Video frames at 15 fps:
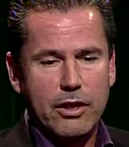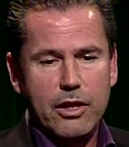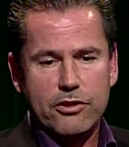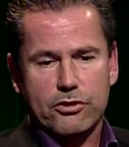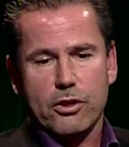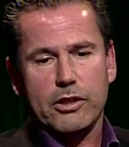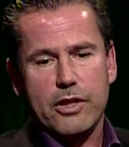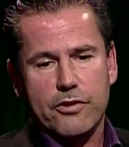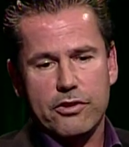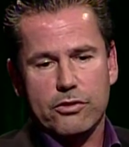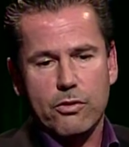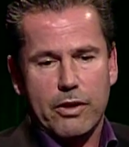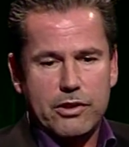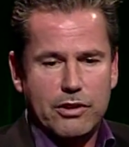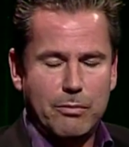Certainly there's
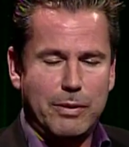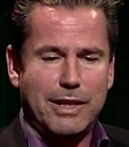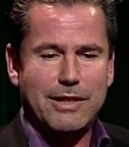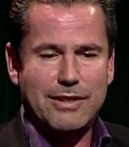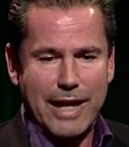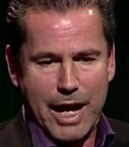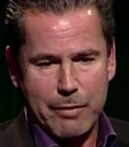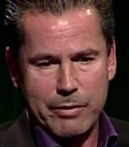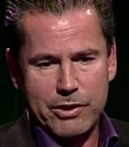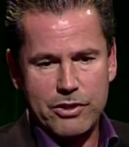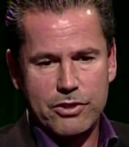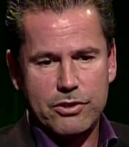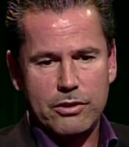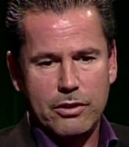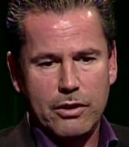going to be
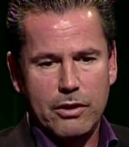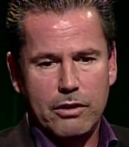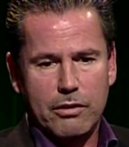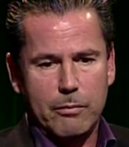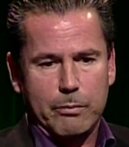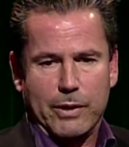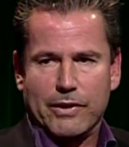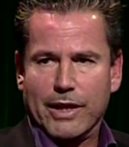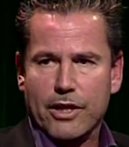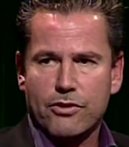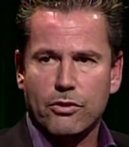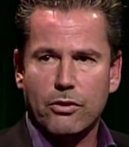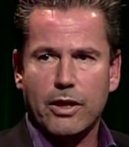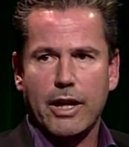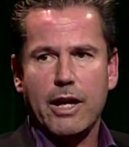damage, but that's
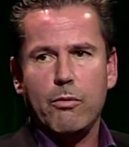okay.